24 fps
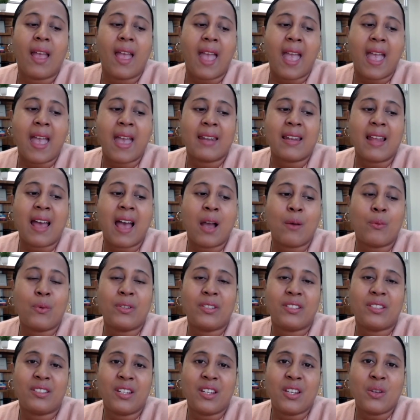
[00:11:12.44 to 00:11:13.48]
And I will
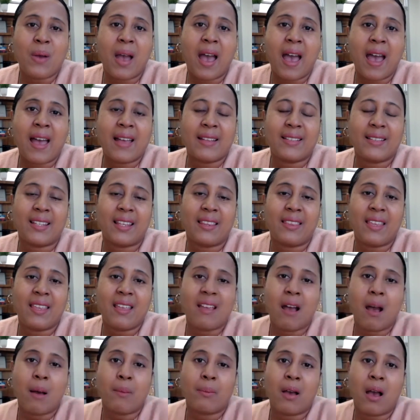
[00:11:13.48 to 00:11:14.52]
see you at the
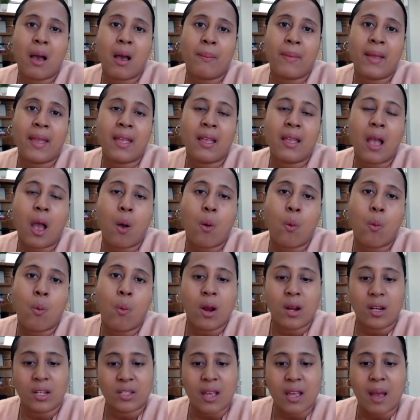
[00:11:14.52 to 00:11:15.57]
upcoming
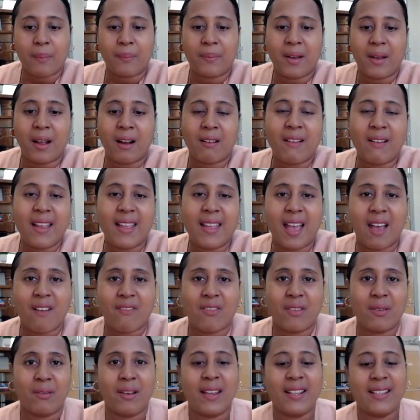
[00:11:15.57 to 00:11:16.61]
workshop. All right, have
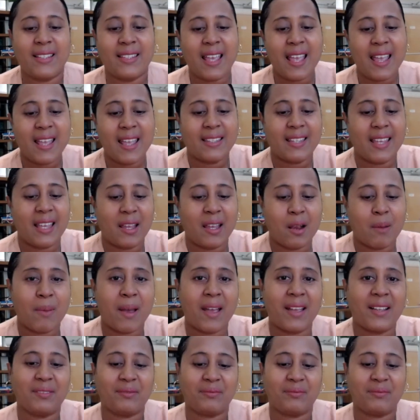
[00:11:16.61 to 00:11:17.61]
a great day. Take care, bye.